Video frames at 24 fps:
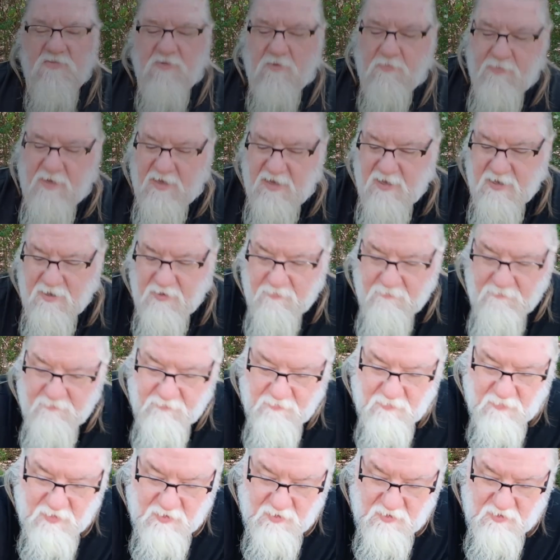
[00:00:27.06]
we're back.
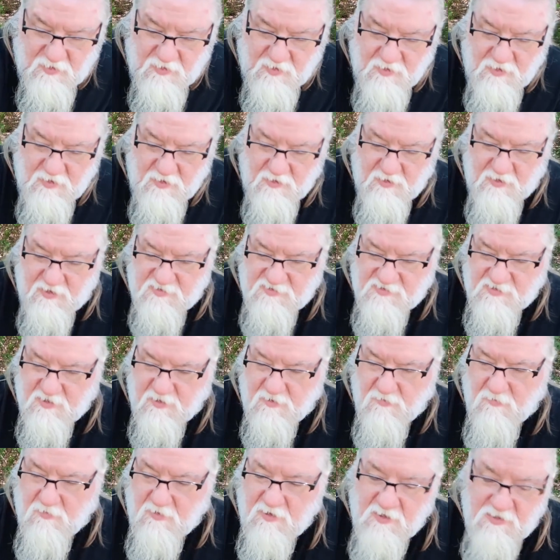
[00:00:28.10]
Alright, so
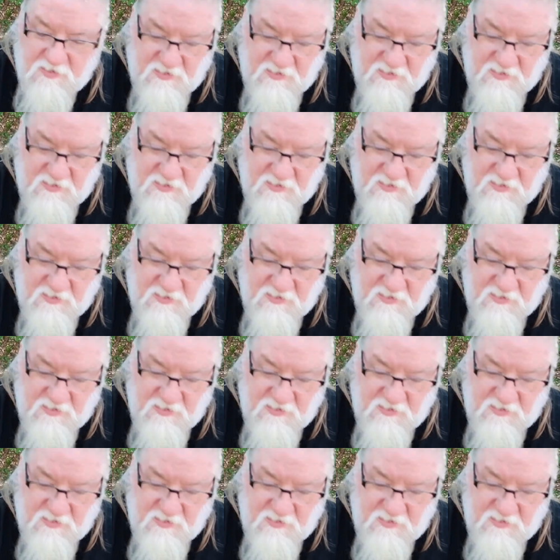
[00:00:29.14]
I wanted